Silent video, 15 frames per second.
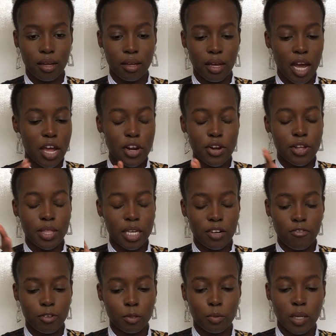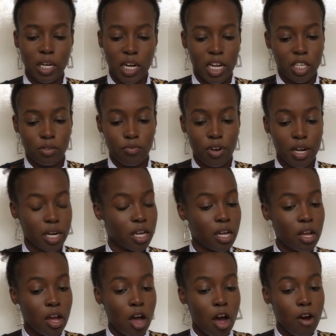I don't know the difference between a lace front,
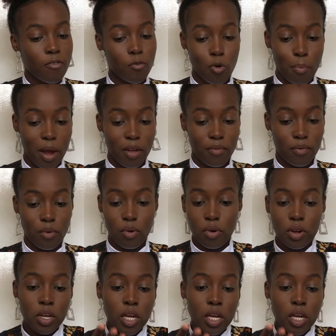a 4x4,